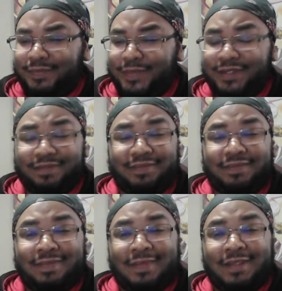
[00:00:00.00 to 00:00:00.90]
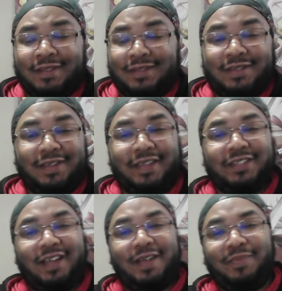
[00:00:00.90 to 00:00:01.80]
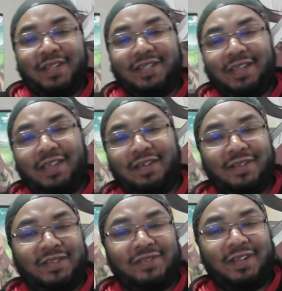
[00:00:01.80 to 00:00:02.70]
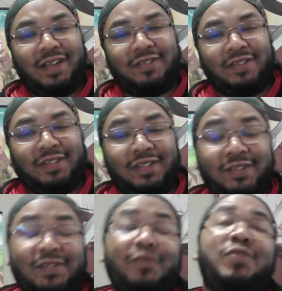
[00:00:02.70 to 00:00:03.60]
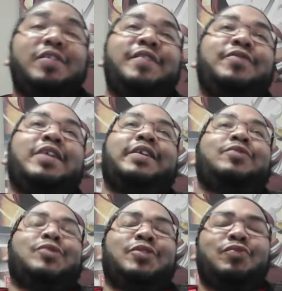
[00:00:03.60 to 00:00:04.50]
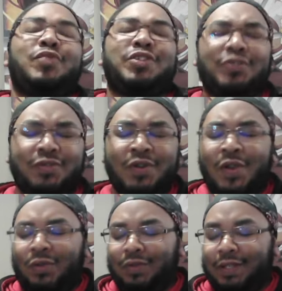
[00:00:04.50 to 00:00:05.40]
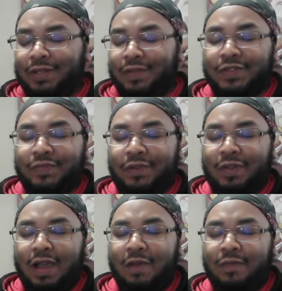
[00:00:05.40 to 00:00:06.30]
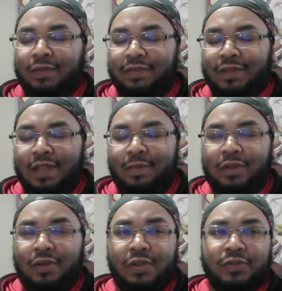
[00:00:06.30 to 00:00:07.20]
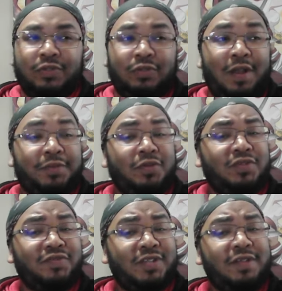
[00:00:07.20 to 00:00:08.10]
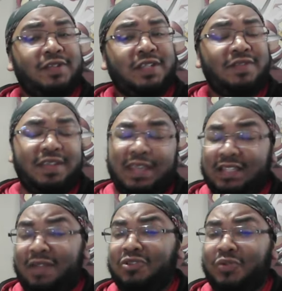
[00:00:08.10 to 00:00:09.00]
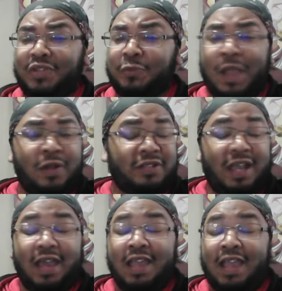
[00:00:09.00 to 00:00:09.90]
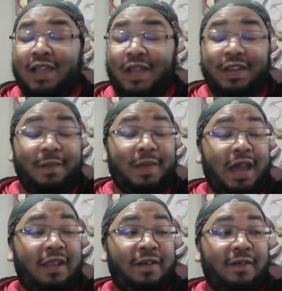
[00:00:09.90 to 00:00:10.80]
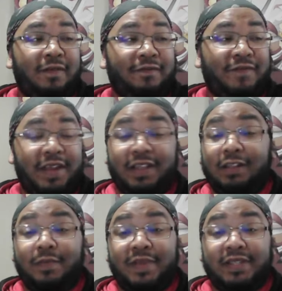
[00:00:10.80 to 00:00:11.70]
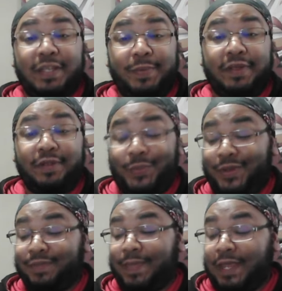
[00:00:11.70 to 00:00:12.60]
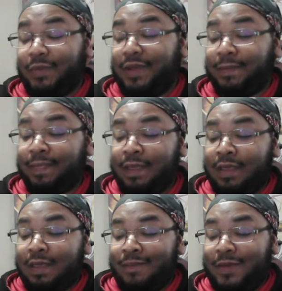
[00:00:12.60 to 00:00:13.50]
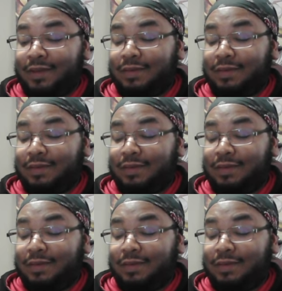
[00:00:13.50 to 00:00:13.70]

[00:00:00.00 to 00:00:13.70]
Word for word: but till next time, please take care of yourself, stay hydrated, stay safe, stay warm. If you like the original link of this video, I will leave it down below. Also, subscribe to Christopher Titus TV. And yes, I'm doing this backwards. Right now, I'm kind of fighting a little bit sleepier. but anyway. But